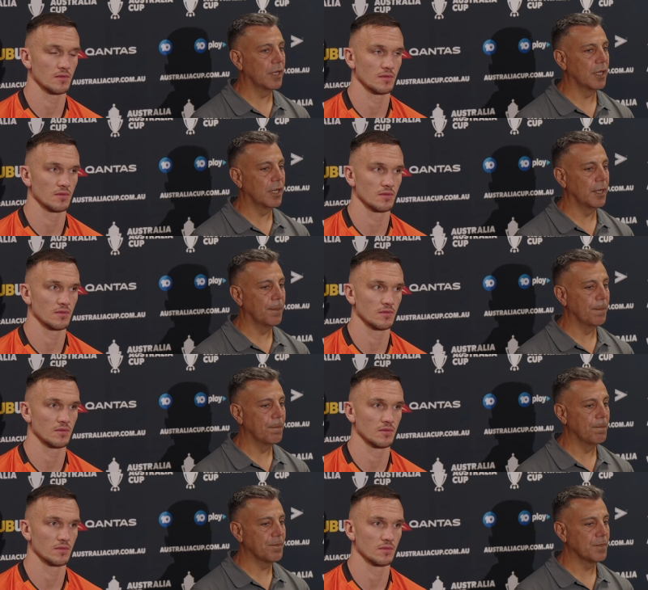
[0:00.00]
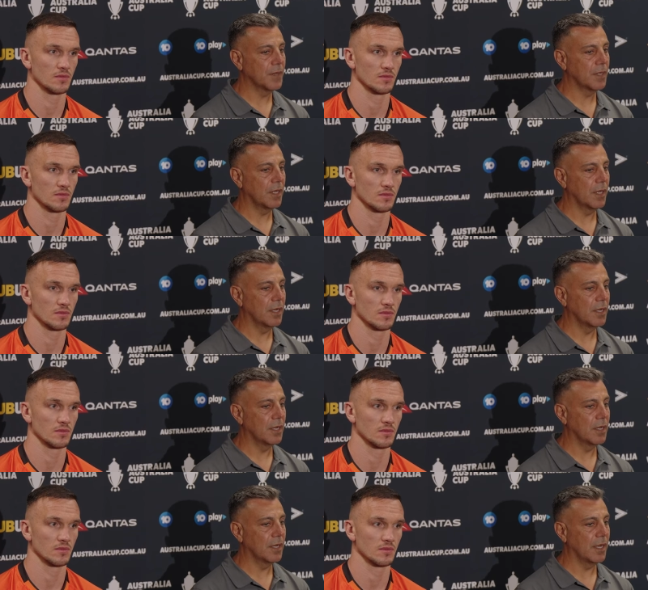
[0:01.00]
Speaker 1: um,
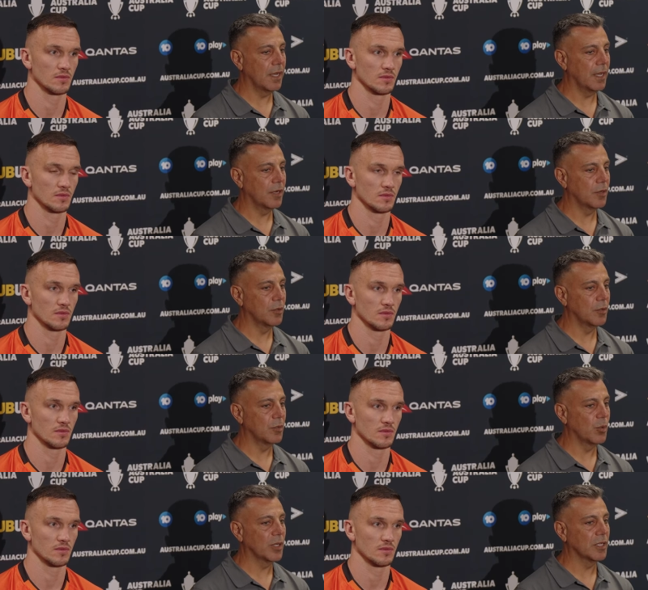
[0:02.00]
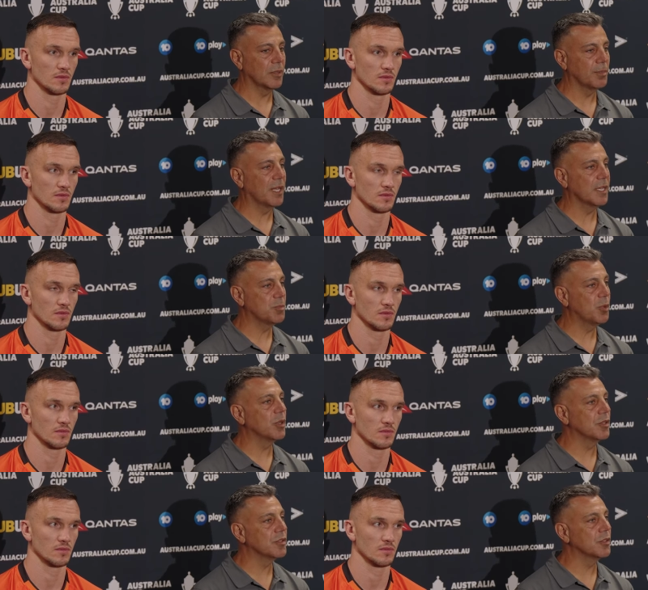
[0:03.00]
and how quickly the players
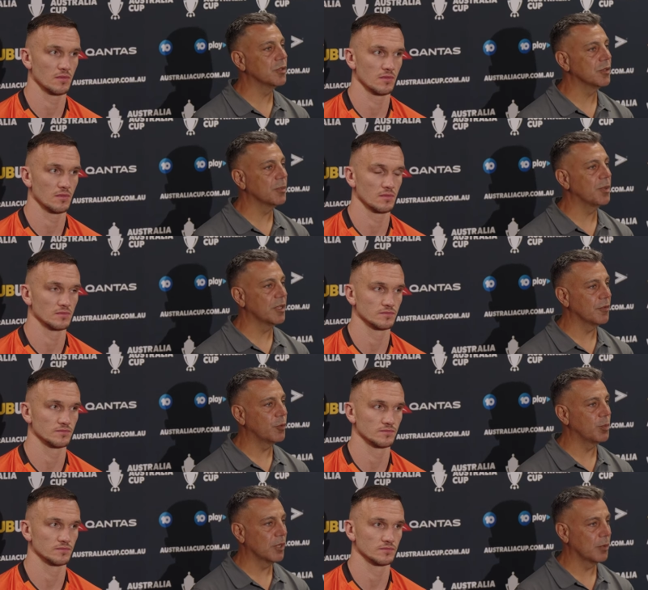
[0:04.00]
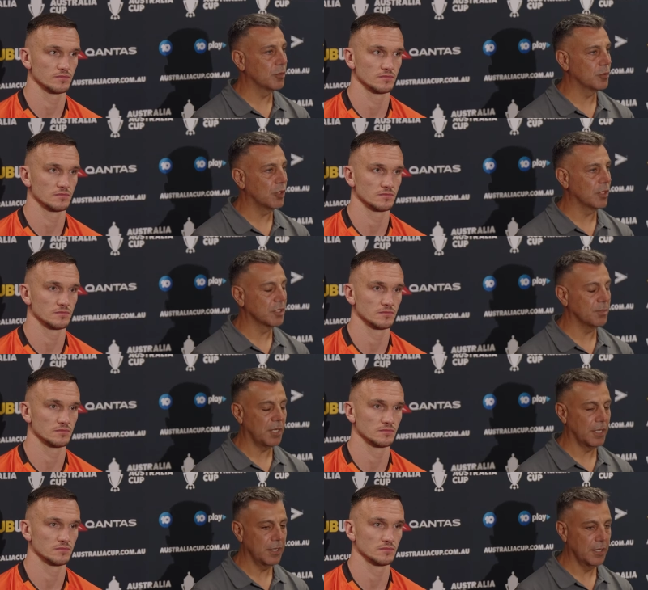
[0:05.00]
bought into the brand of football that we were trying to
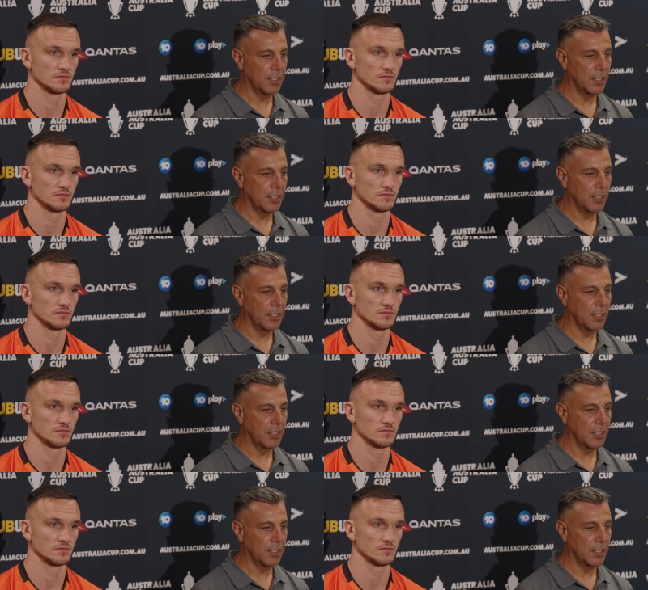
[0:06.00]
play.